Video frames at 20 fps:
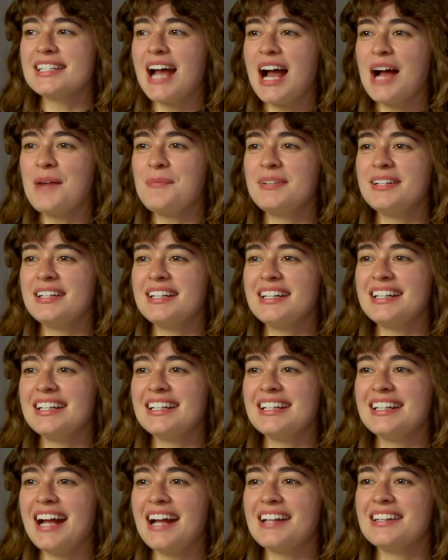
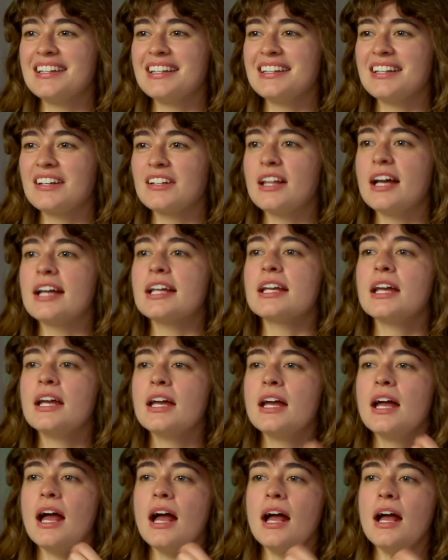happening? And then they're like,
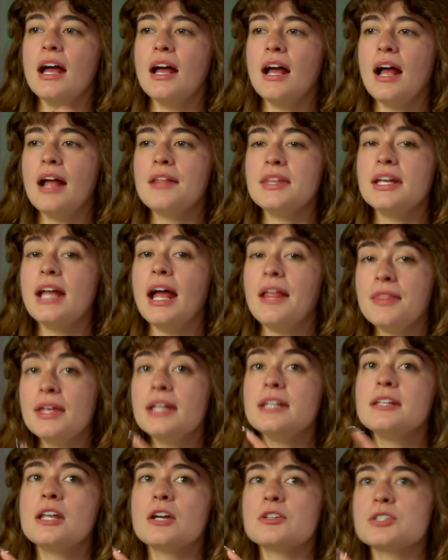And
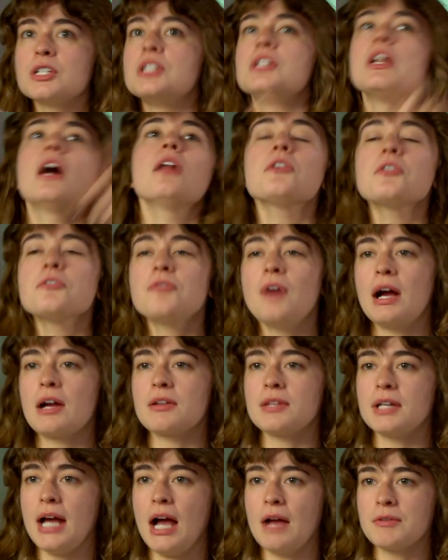then there's another fire
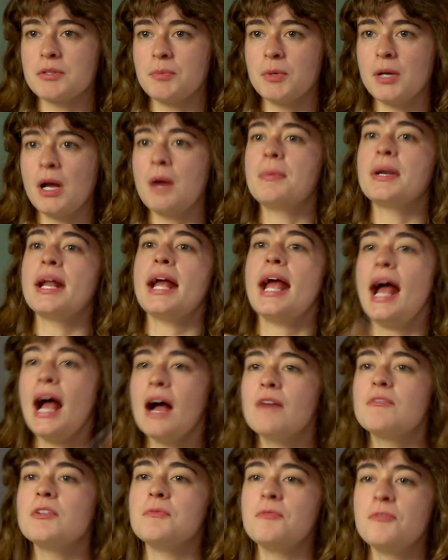that I have to put out, but I
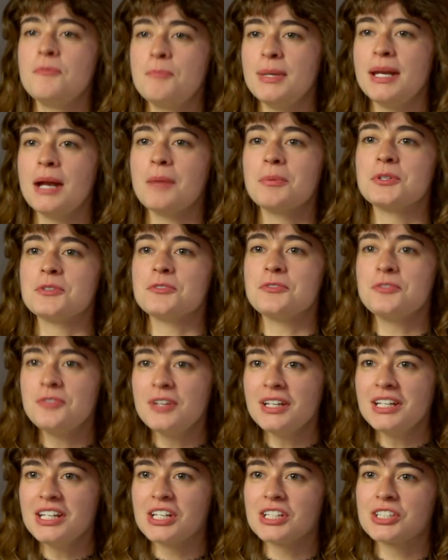haven't been able to
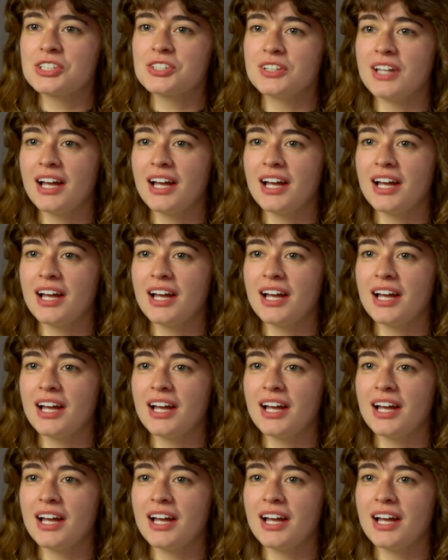finish